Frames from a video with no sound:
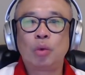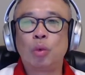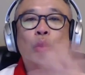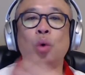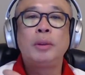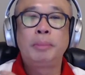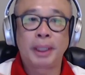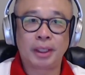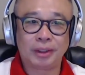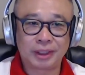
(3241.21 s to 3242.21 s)
we wouldn't be
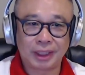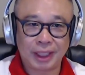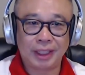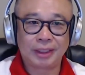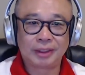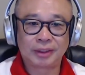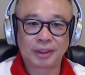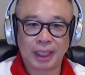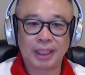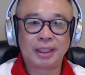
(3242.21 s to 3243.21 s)
here today,
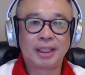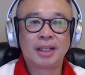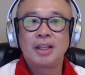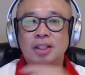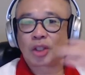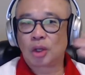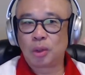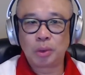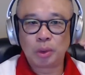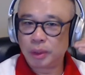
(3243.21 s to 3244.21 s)
right?
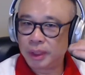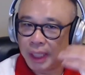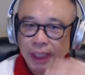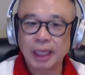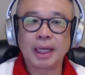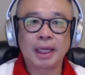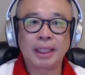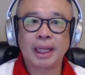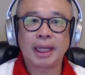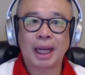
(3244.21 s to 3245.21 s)
So day in
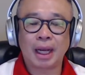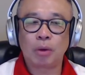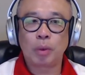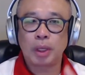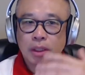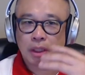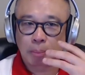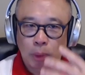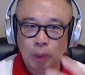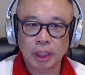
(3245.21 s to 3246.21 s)
and day out, we're
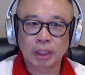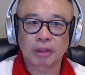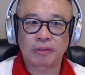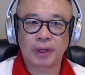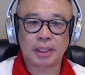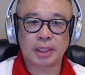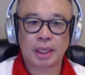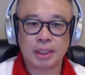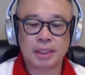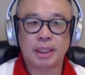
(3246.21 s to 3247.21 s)
supporting the
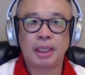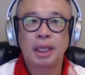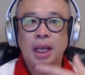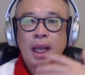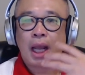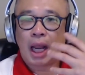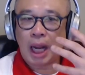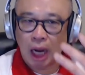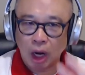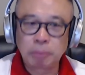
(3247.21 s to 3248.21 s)
franchisee,
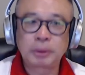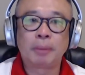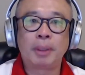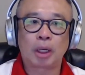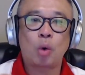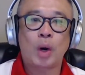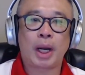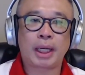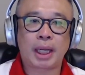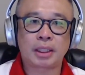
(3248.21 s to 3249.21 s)
help them
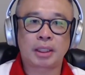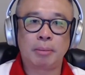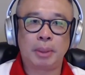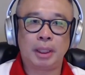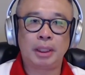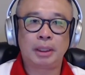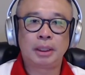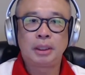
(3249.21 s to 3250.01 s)
acquire customer,